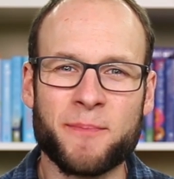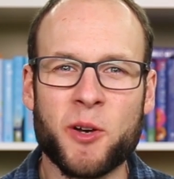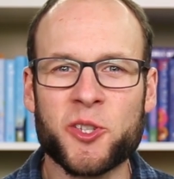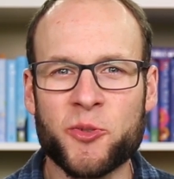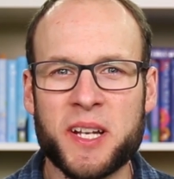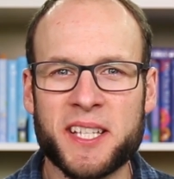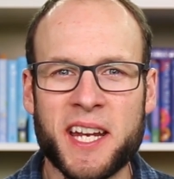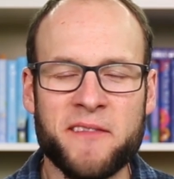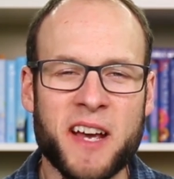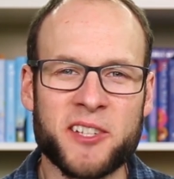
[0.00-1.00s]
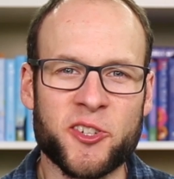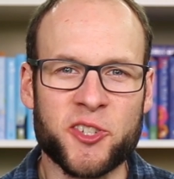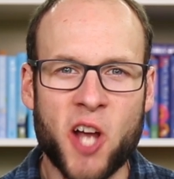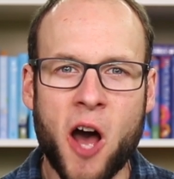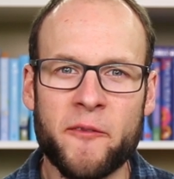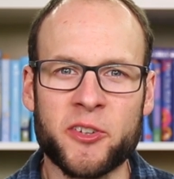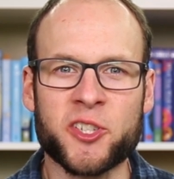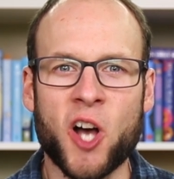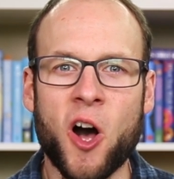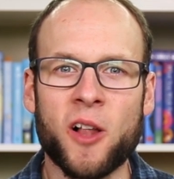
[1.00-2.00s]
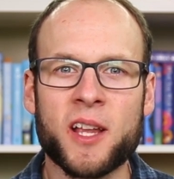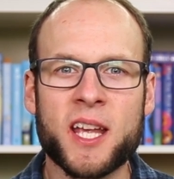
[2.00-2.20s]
most recent investors conference call,